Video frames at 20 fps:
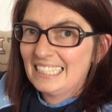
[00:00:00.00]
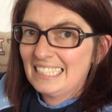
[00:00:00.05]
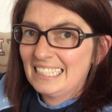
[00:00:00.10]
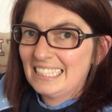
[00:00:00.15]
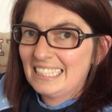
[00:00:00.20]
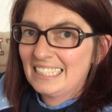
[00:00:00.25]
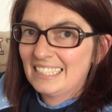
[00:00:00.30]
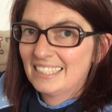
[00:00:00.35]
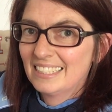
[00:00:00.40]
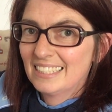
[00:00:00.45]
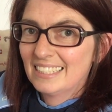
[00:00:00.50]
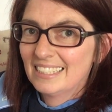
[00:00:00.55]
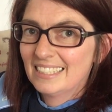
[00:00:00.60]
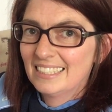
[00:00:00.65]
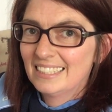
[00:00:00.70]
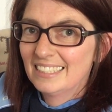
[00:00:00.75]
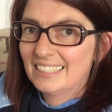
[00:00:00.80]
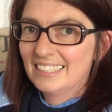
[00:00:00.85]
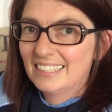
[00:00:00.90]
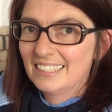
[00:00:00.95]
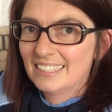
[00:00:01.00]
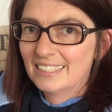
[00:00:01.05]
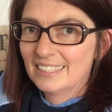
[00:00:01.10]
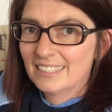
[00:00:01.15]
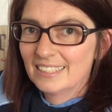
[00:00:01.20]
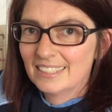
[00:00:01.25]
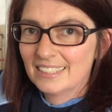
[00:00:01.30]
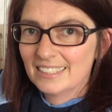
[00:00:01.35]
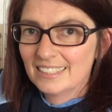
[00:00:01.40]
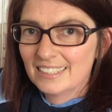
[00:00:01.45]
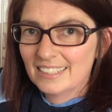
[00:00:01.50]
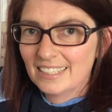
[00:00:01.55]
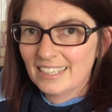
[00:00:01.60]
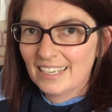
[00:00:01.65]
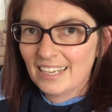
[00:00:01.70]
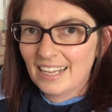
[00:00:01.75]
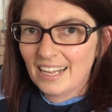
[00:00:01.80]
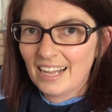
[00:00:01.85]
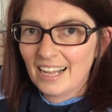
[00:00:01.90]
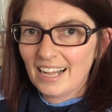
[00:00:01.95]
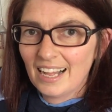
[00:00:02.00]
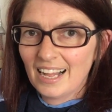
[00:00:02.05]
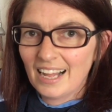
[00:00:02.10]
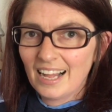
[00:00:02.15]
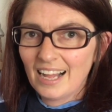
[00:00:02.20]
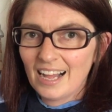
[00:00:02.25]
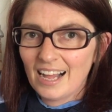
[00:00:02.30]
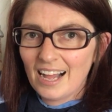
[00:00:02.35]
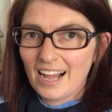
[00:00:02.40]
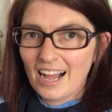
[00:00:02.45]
Nobody speaks.